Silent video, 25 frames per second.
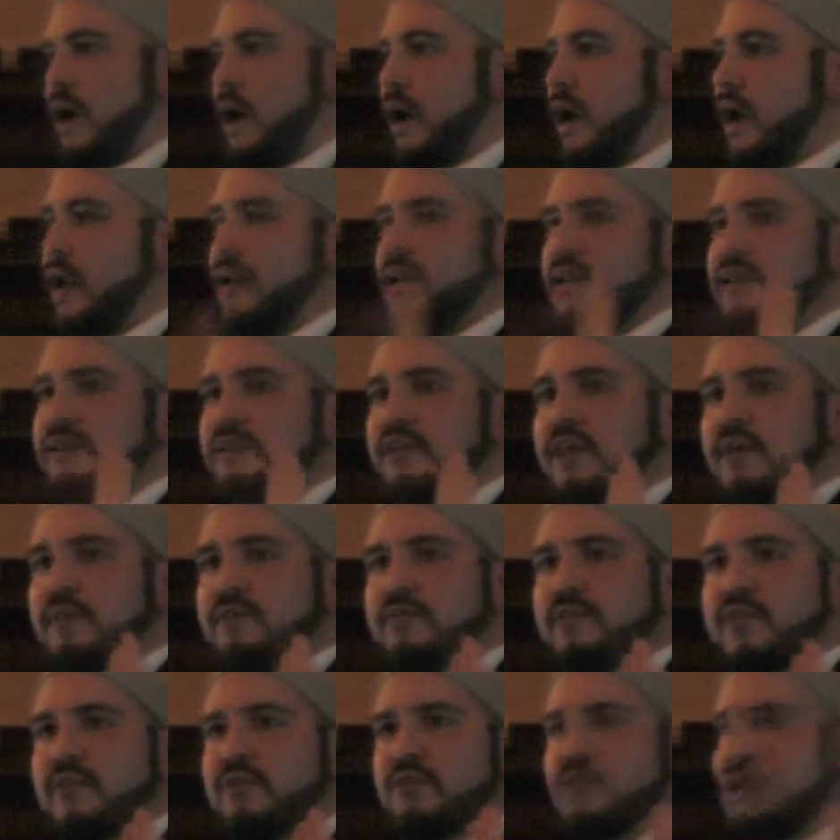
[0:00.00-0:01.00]
And Islam
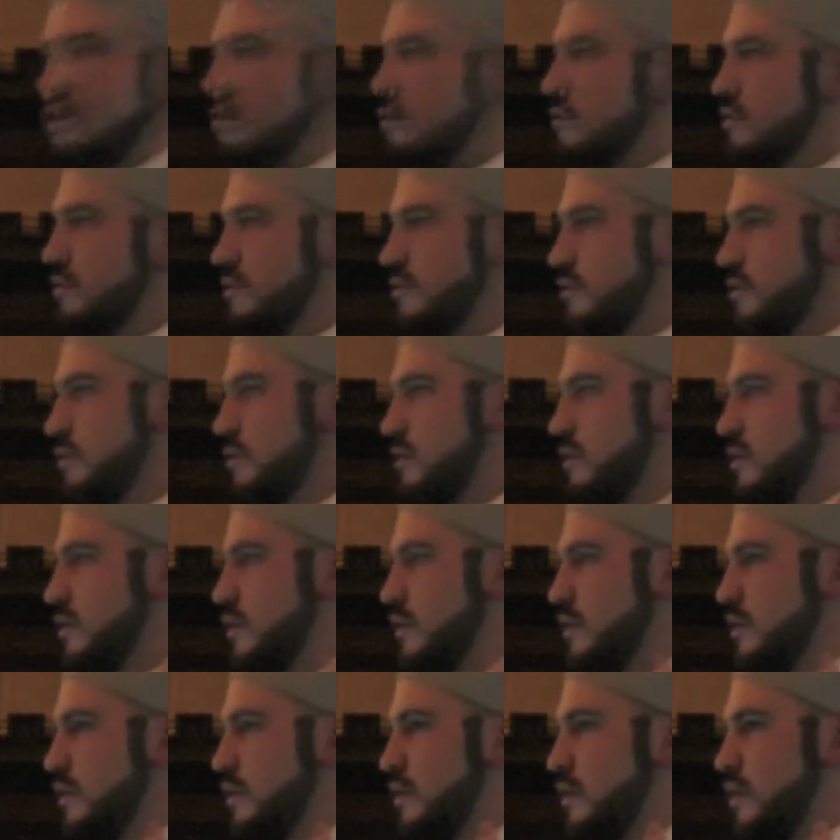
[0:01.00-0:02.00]
said no.
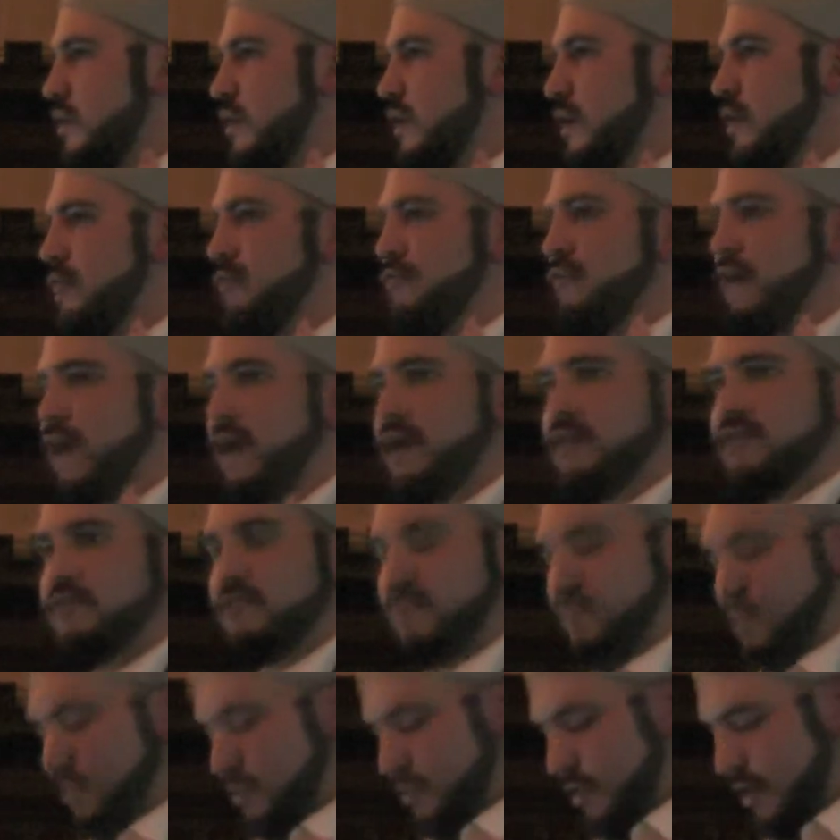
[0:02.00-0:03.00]
In
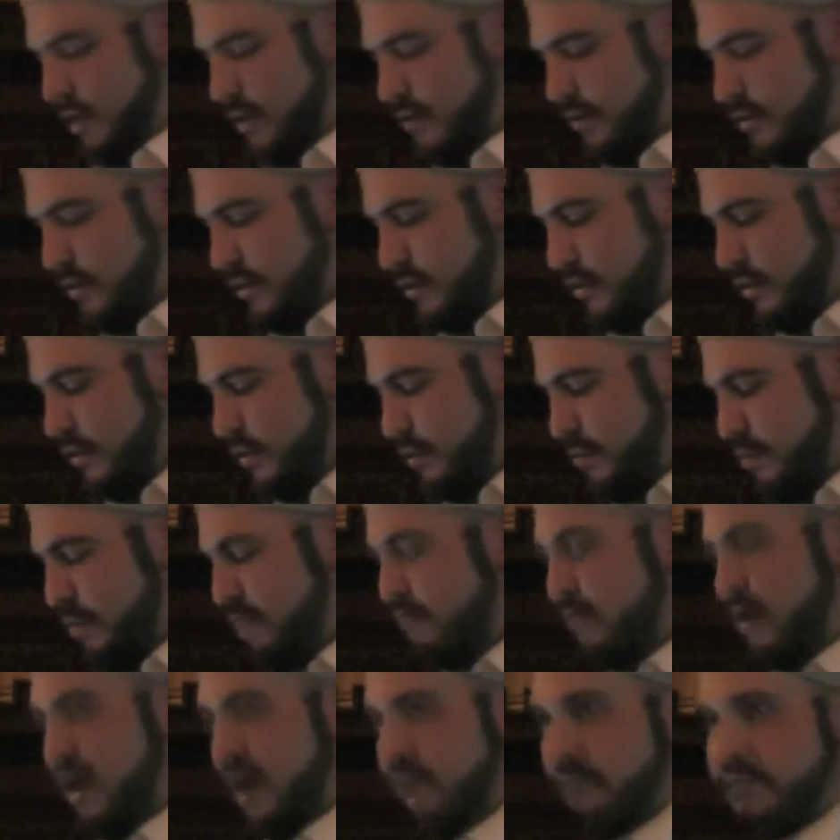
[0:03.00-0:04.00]
fact, the
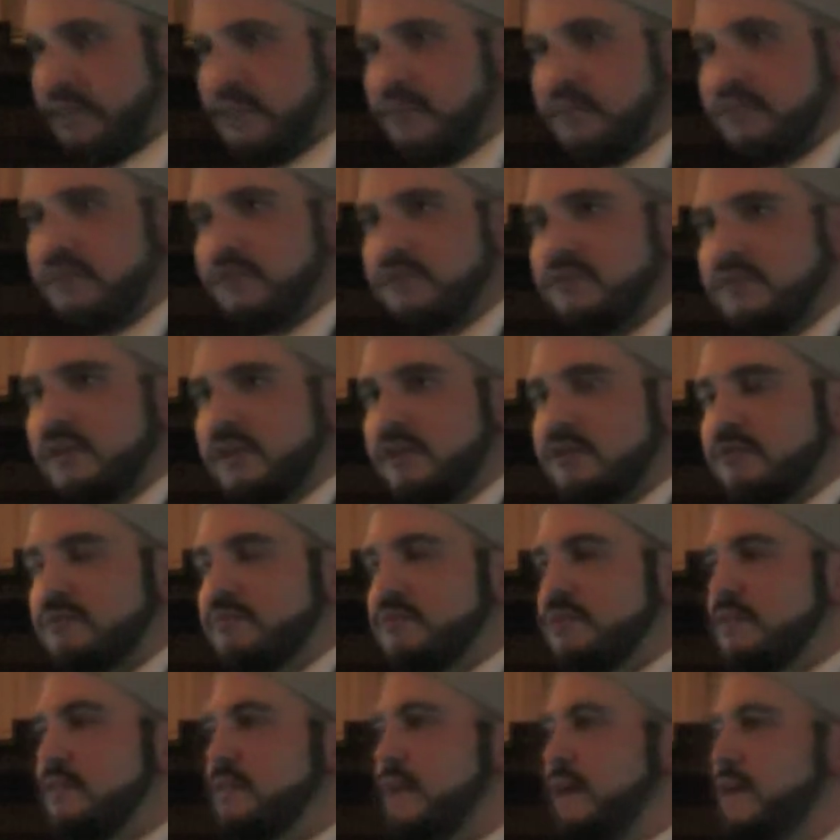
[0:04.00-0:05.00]
Prophet Muhammad
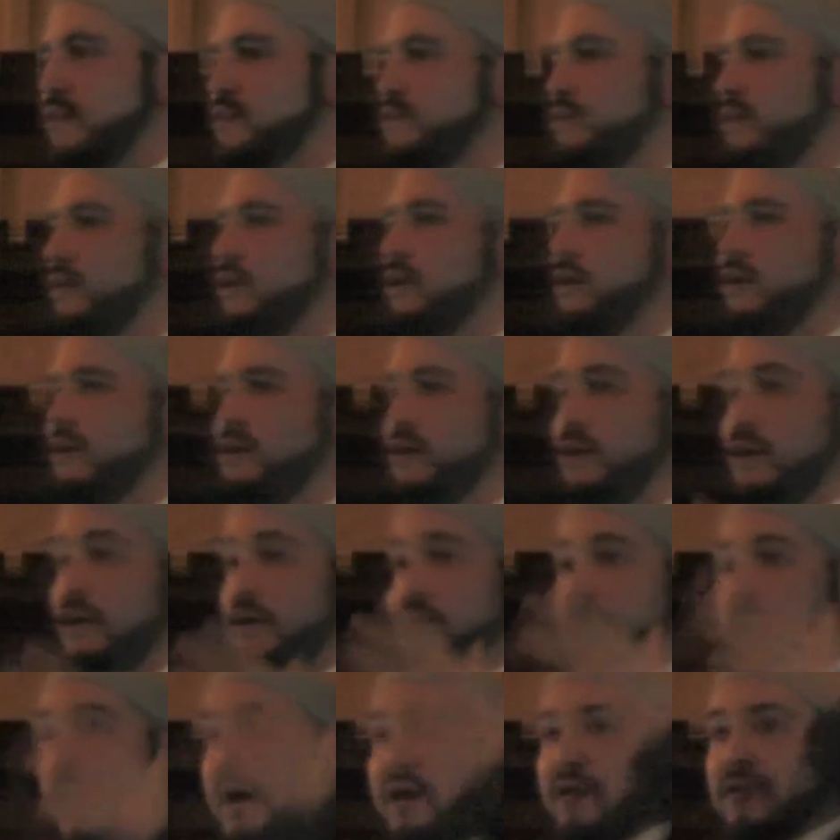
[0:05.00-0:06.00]
said that
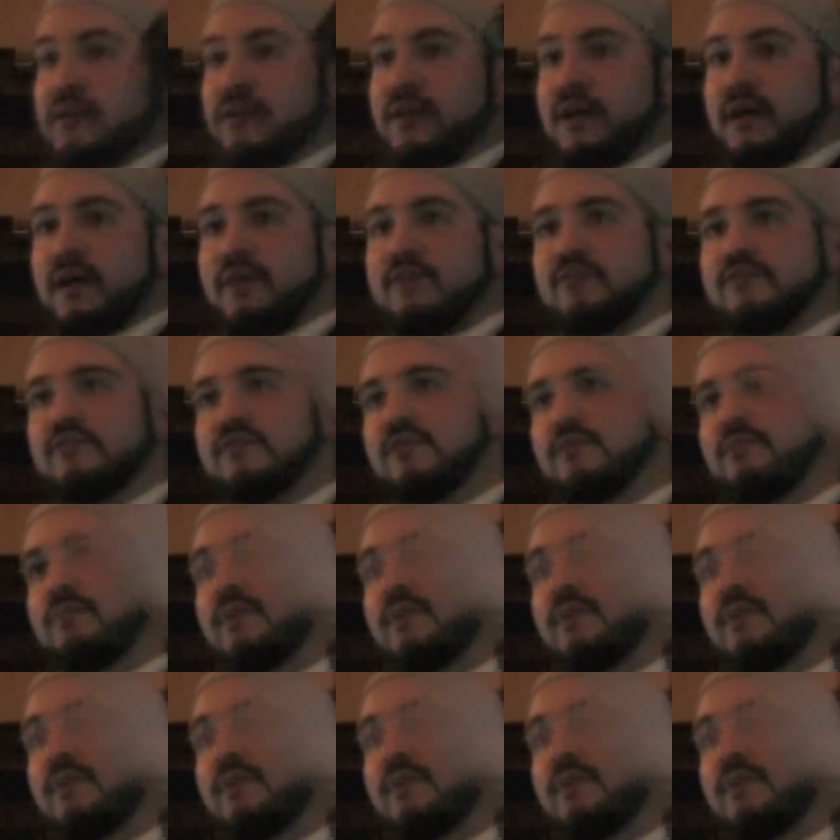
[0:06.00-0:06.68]
paradise, the